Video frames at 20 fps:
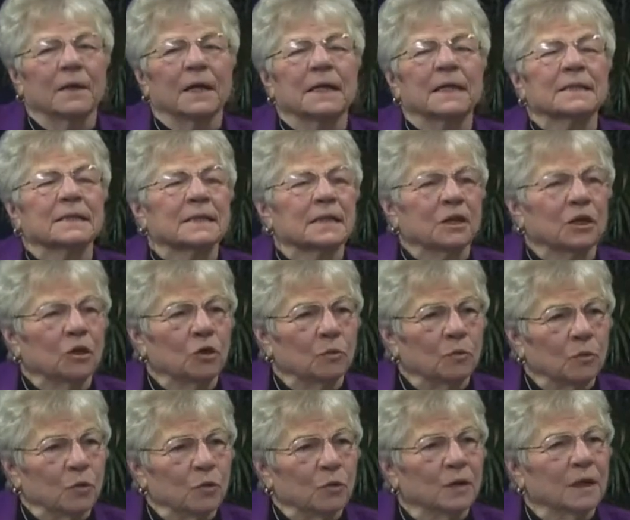because the
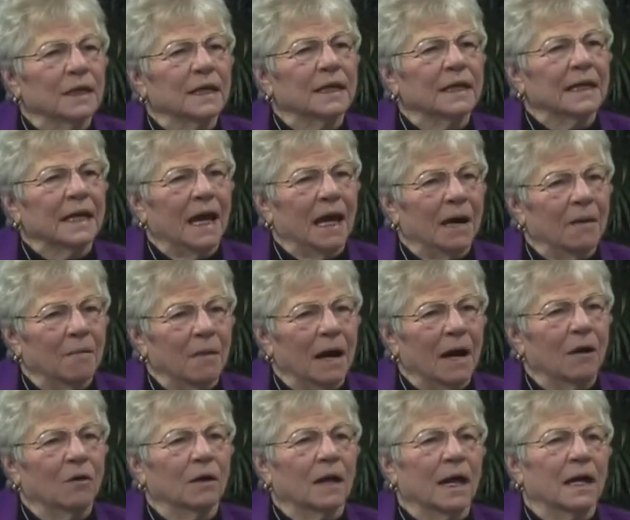community came
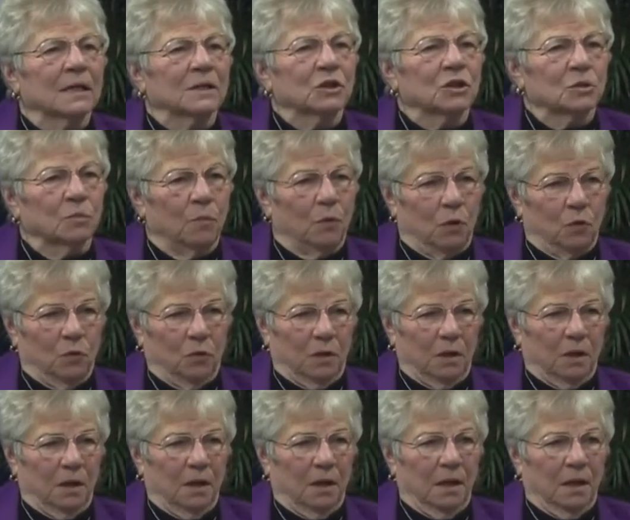out and spoke.